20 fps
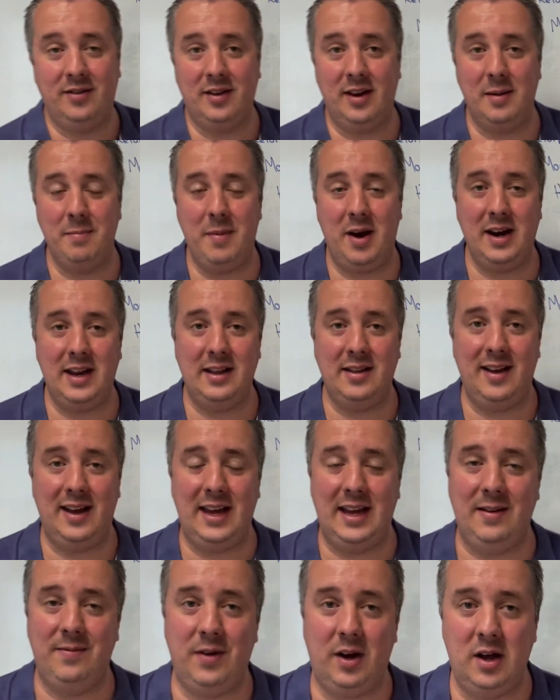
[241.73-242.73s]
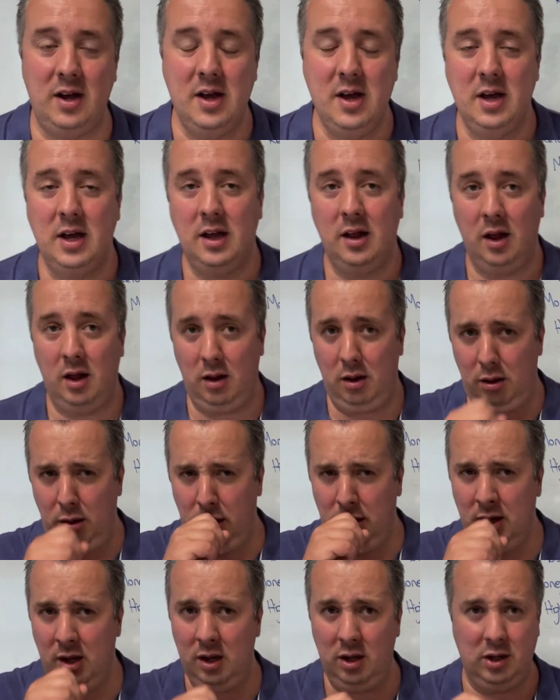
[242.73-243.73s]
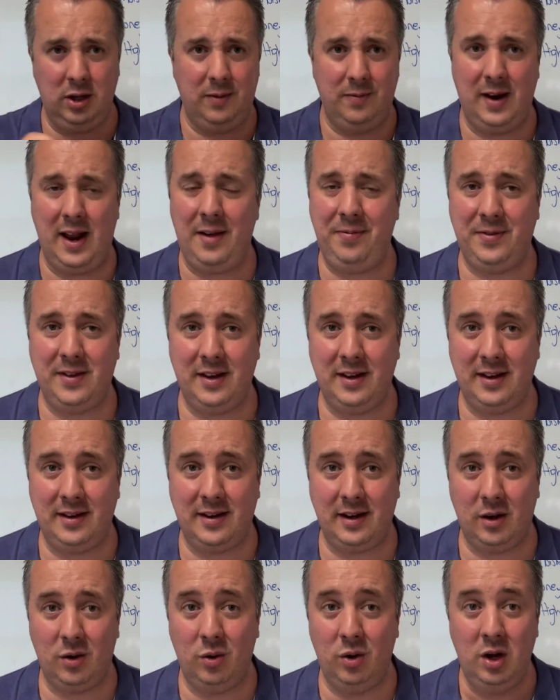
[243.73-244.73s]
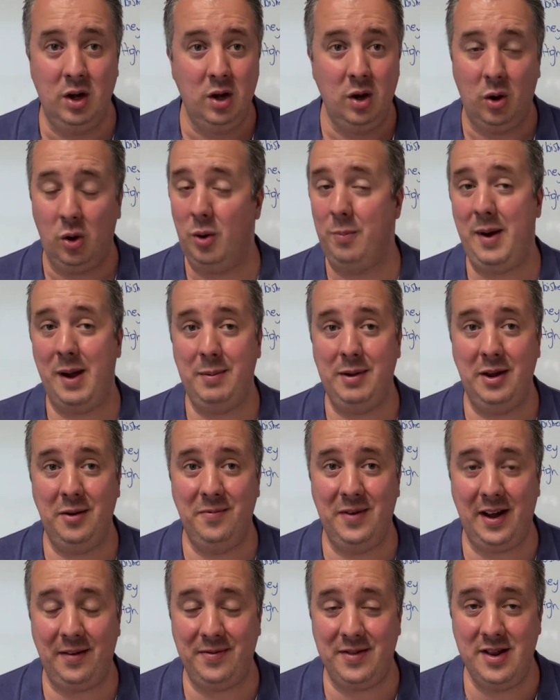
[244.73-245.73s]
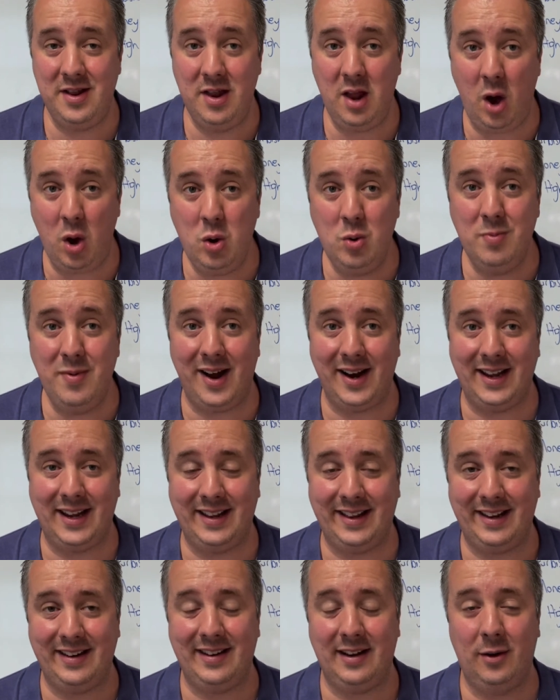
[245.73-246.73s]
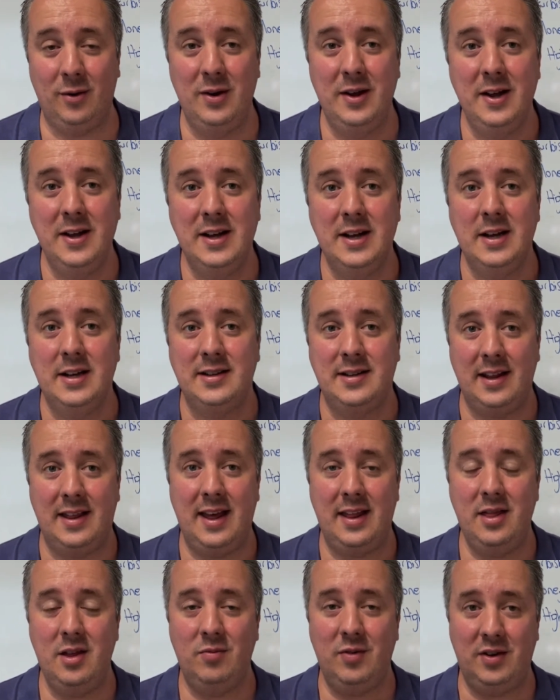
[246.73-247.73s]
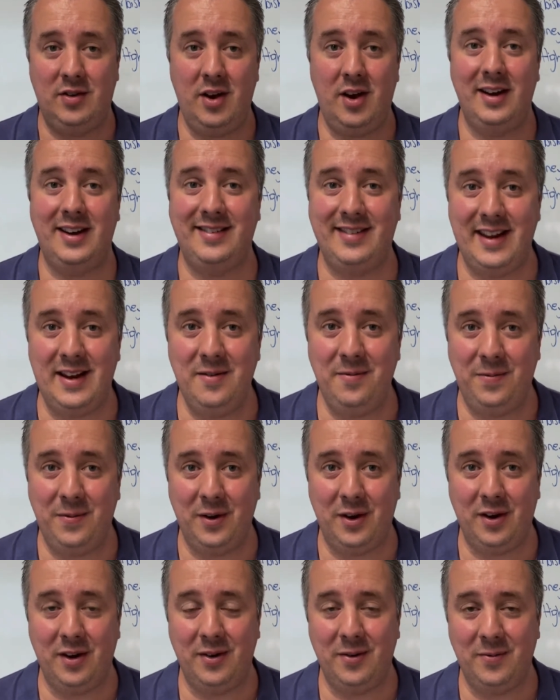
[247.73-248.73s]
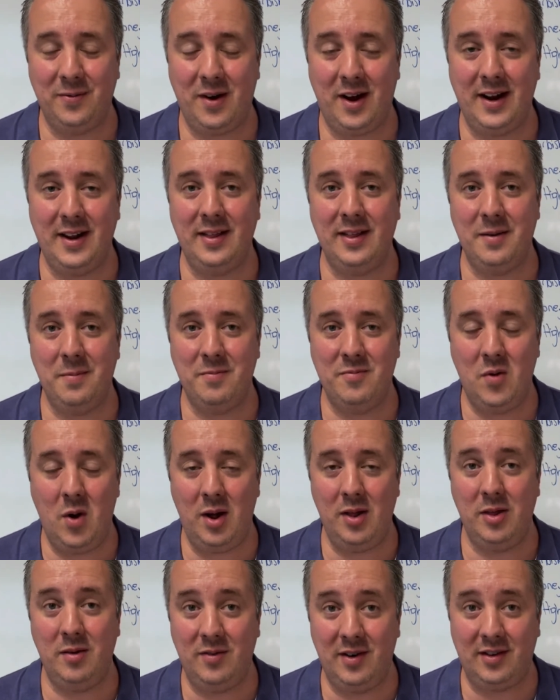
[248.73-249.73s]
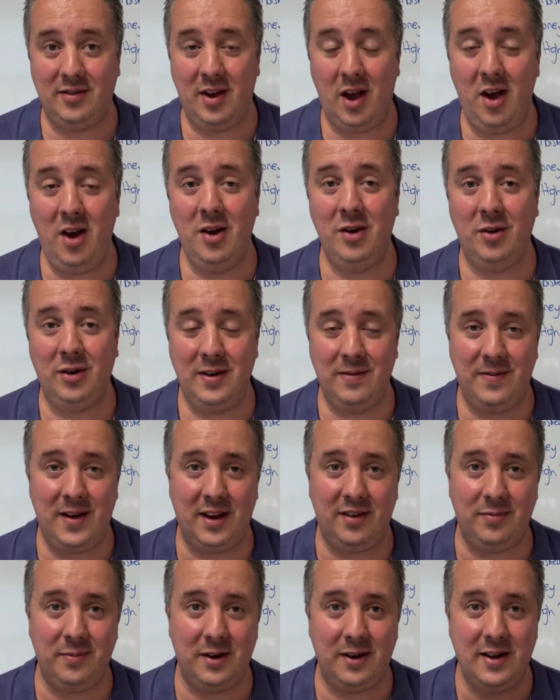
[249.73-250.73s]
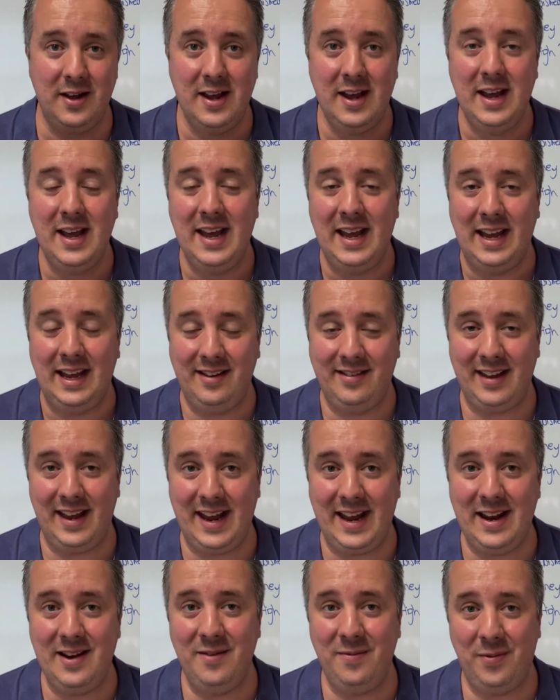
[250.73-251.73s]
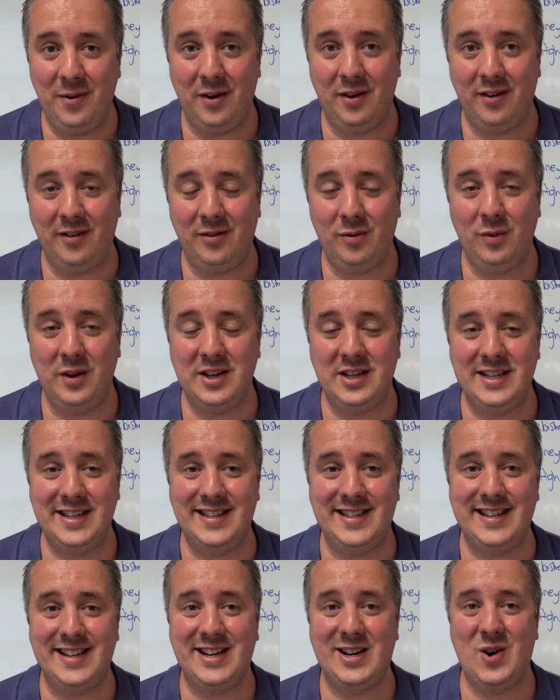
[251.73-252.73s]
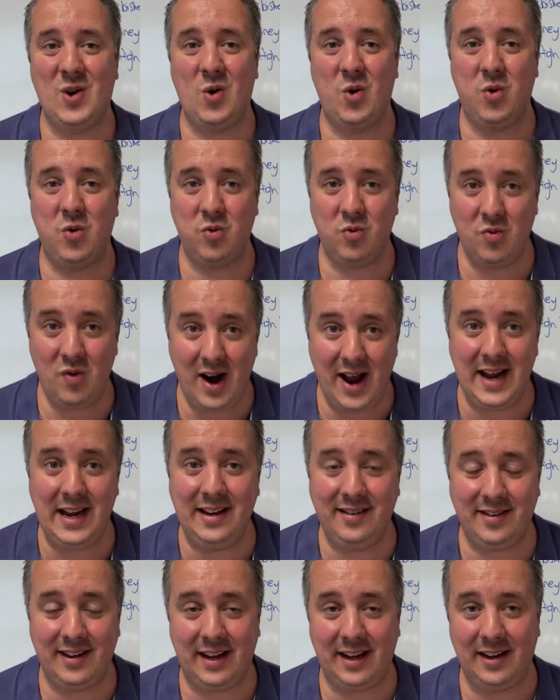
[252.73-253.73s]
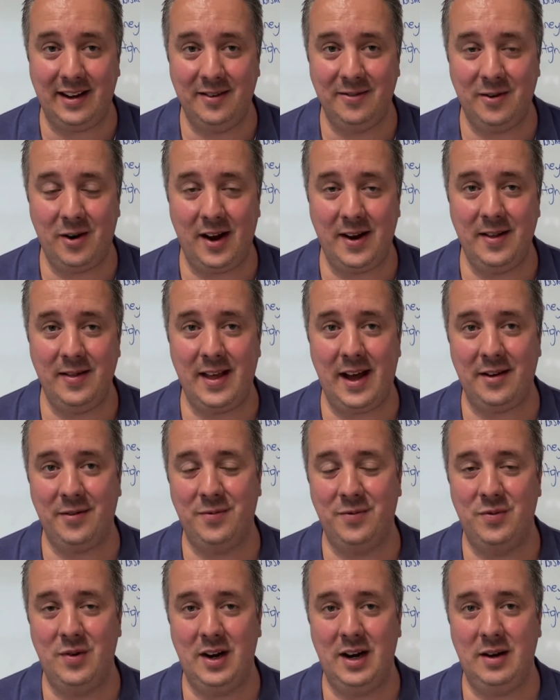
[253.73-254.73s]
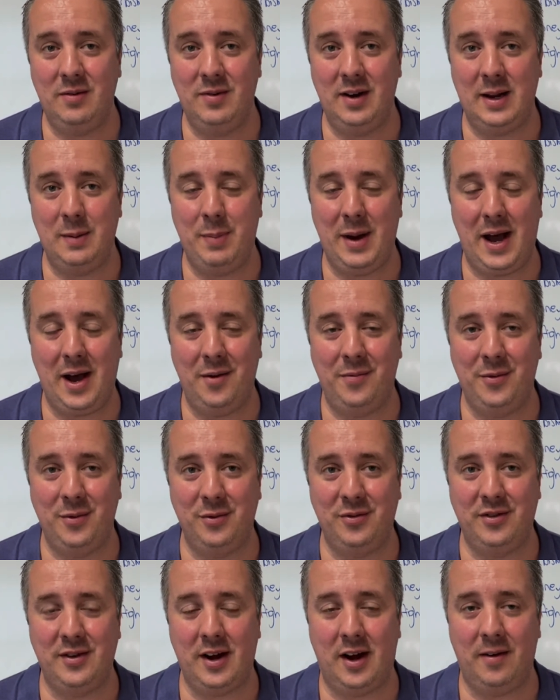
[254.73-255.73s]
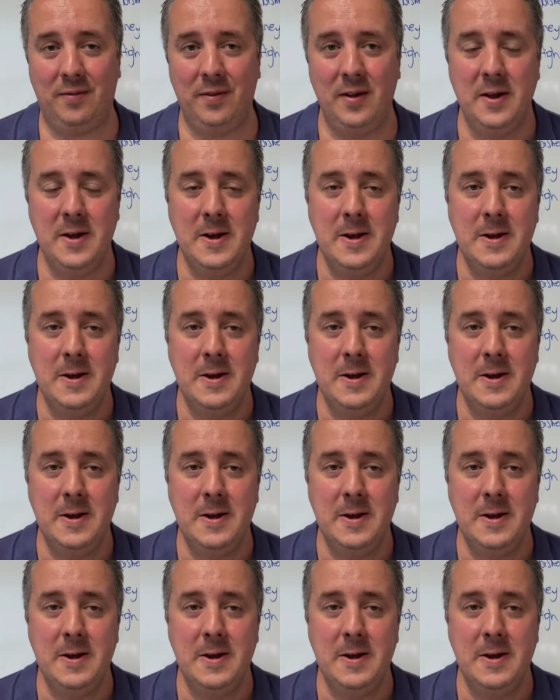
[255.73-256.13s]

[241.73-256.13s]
So the money that either you've left in the deal, or maybe you've left no money in the deal. So then the return is infinite, right? The return on investment is infinite, which is crazy, right? That's really, really powerful stuff.